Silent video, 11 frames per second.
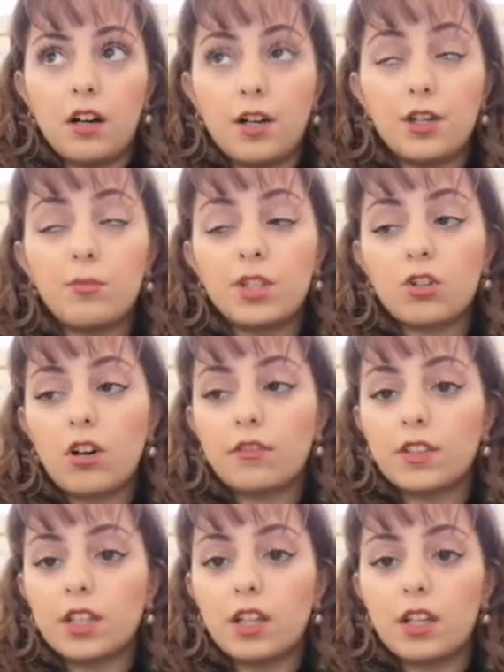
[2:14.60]
human
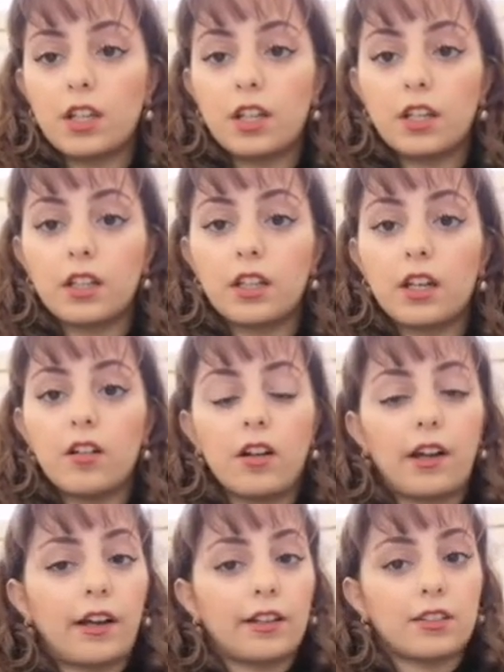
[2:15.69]
trafficking
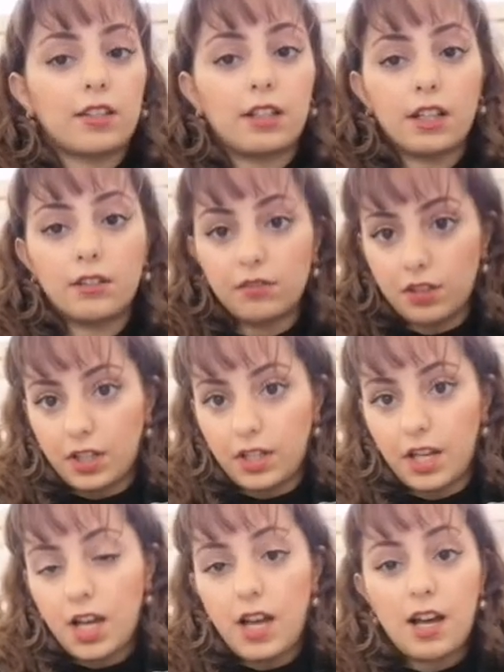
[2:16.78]
and
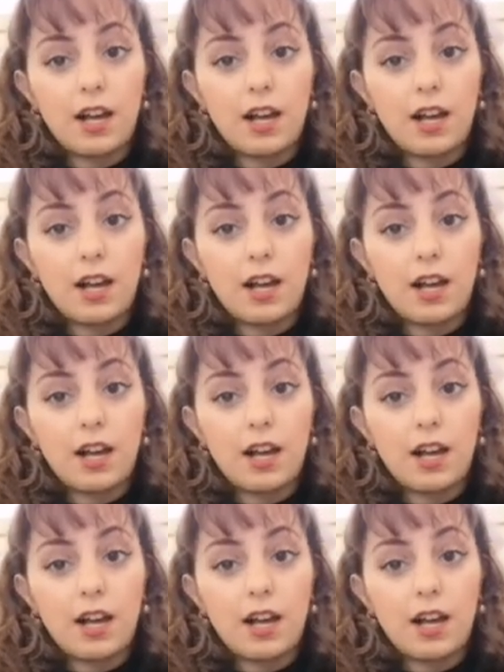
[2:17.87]
slavery